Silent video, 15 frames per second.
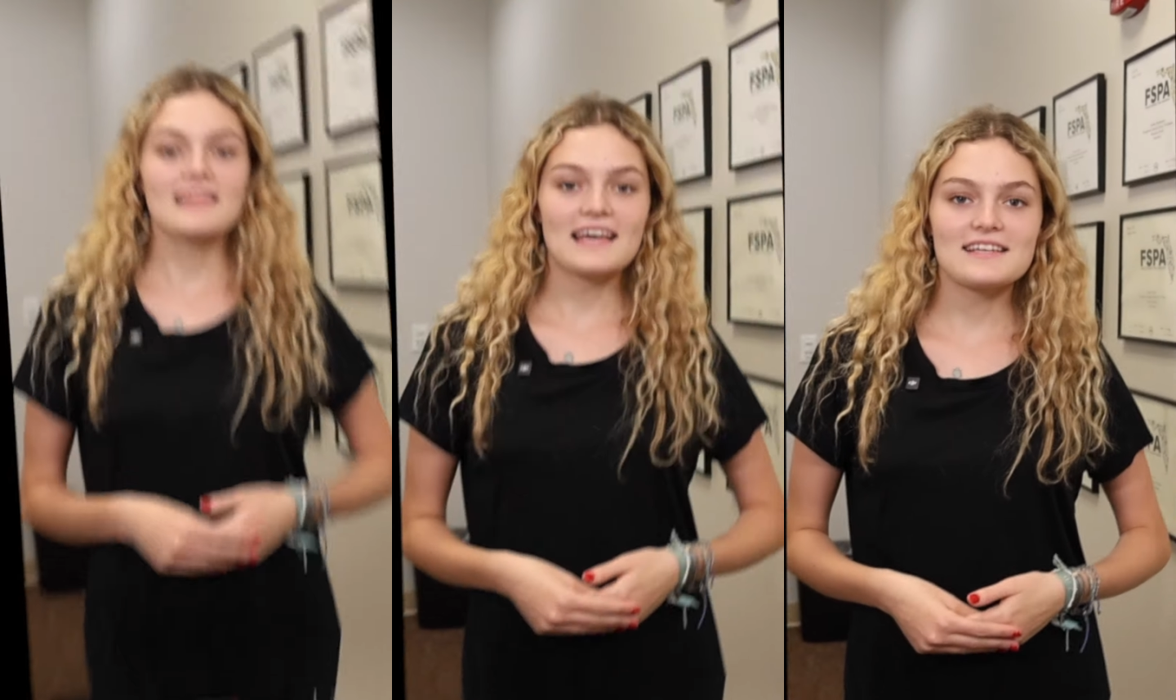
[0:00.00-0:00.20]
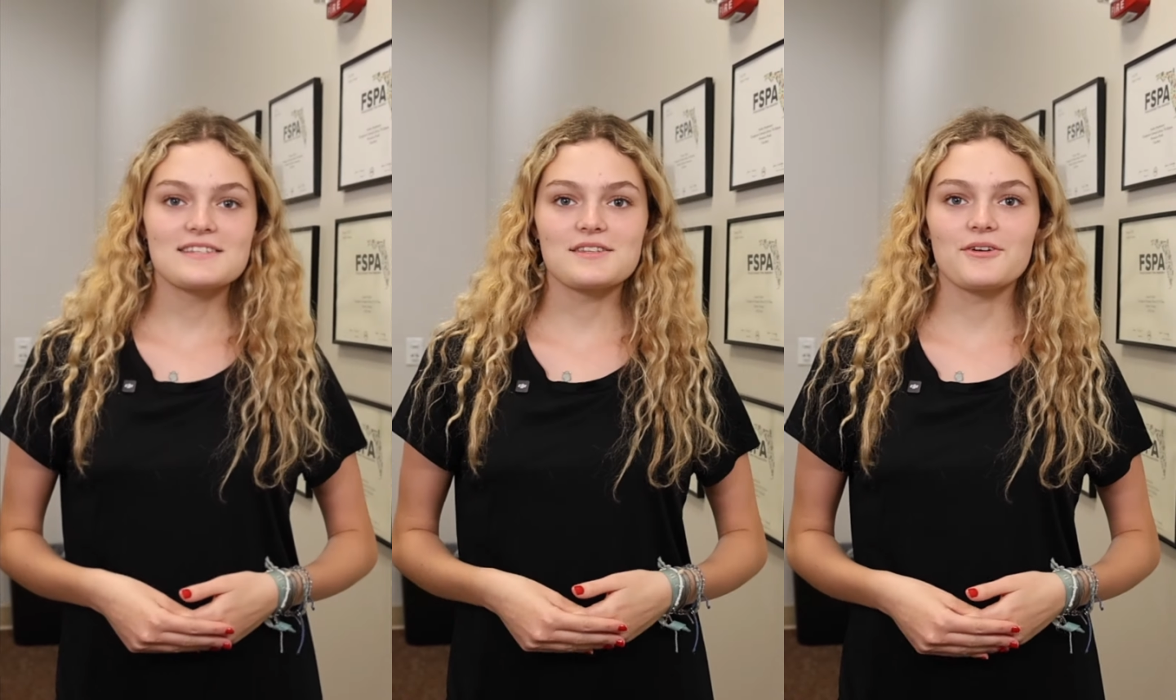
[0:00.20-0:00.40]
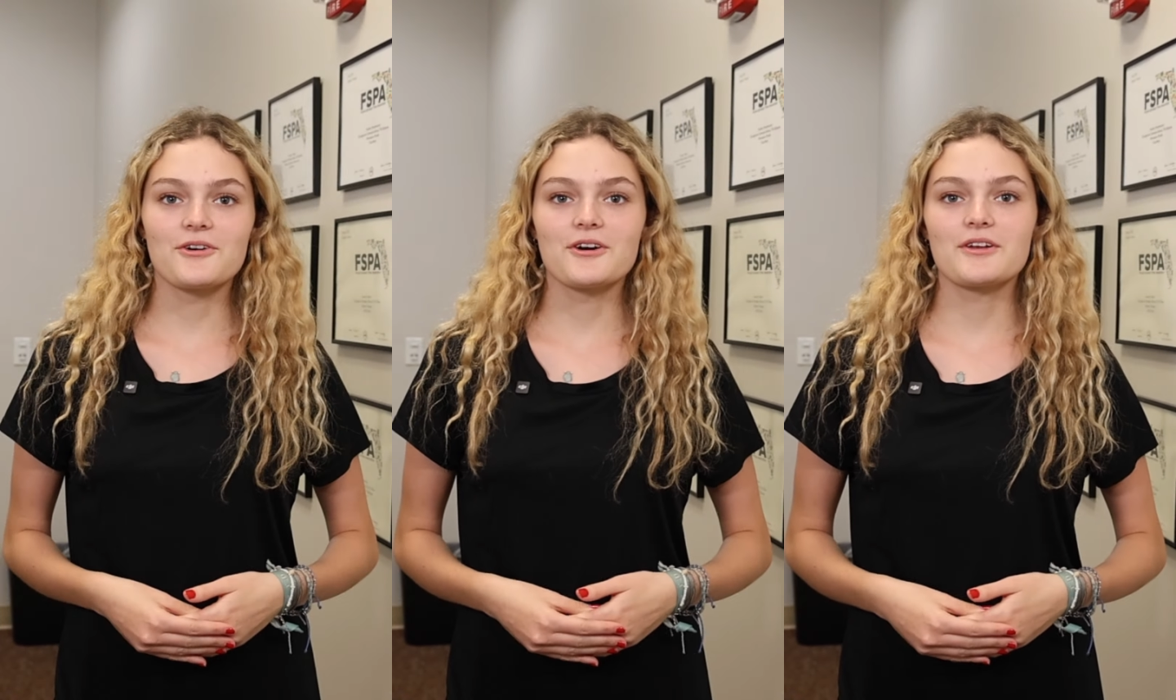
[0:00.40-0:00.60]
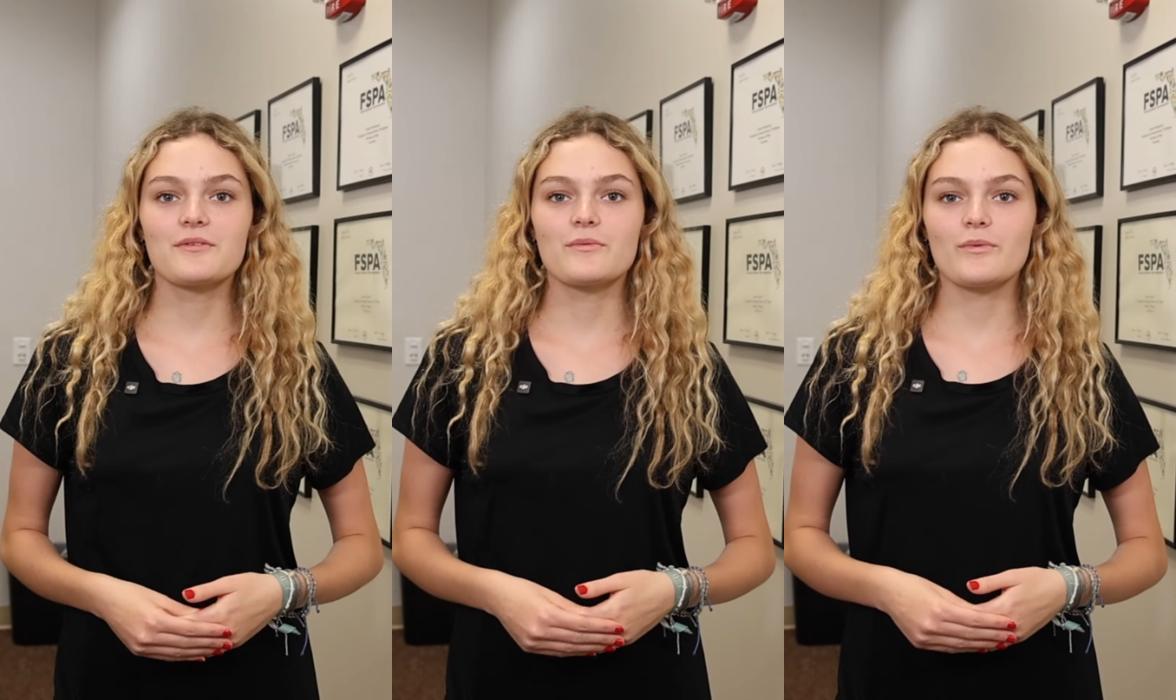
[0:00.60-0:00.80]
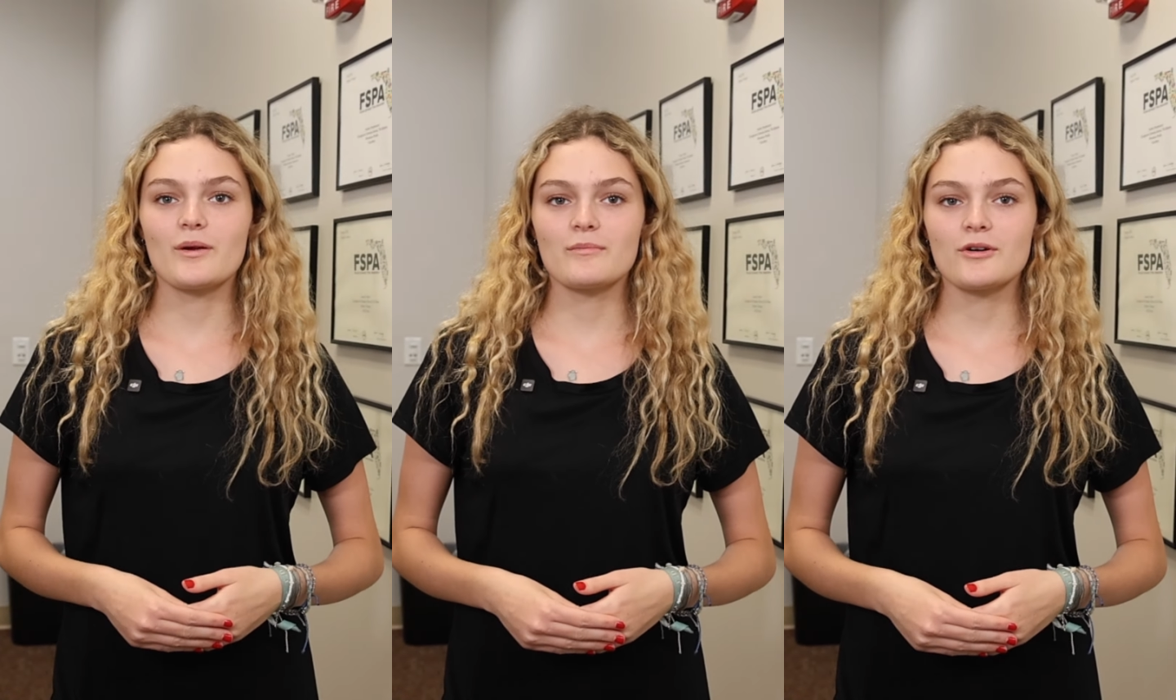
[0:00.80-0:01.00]
Thanks,
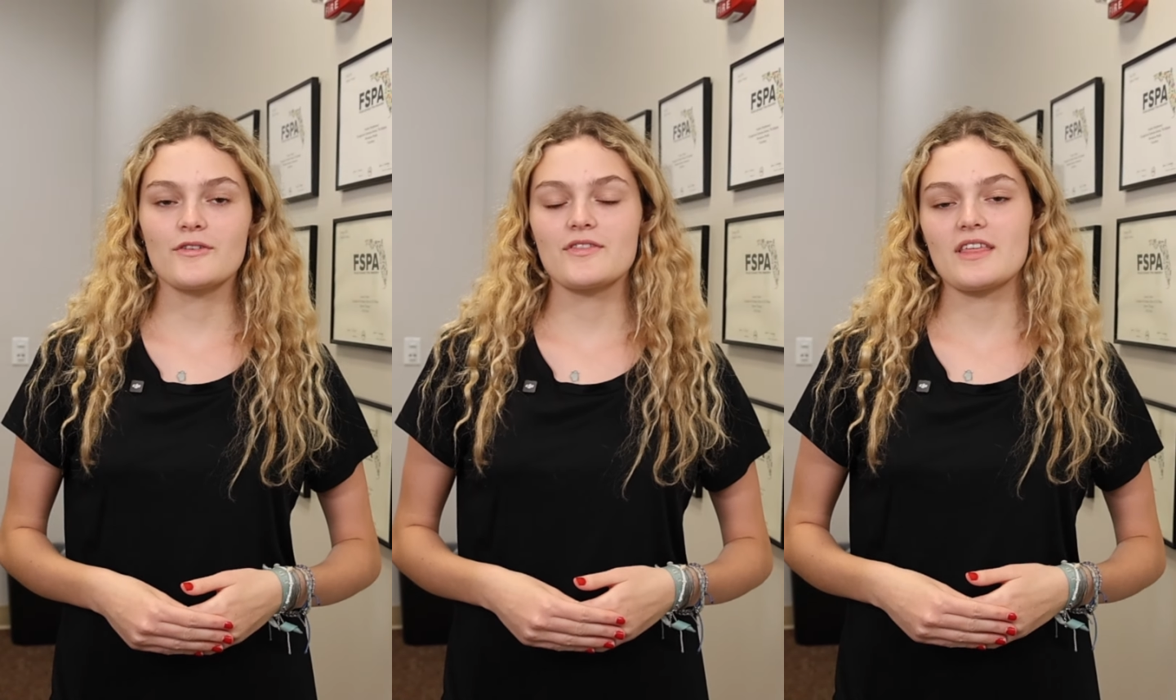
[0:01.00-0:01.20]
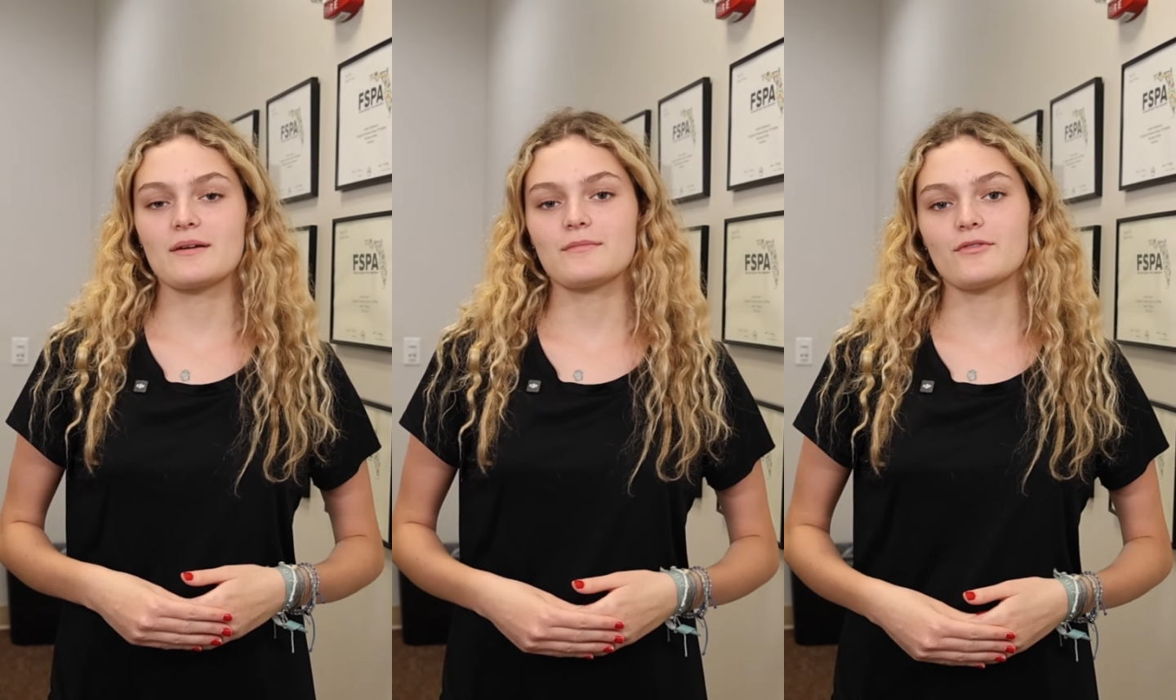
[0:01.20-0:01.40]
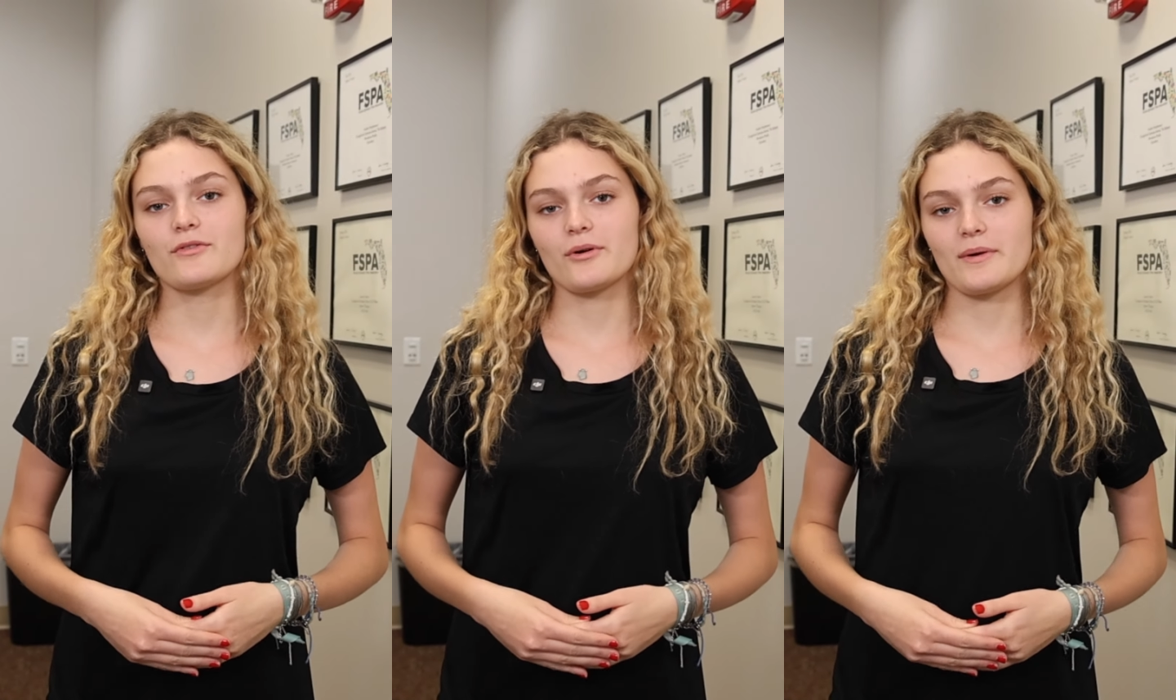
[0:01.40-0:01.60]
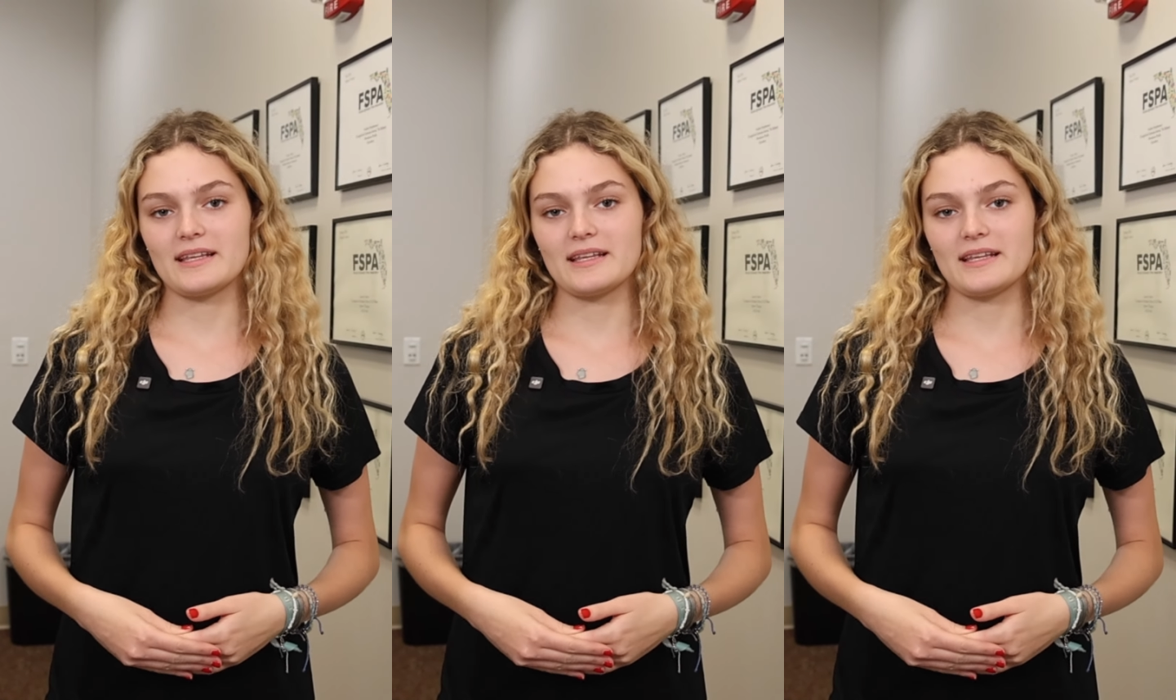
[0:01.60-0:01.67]
Lauren. One more thing before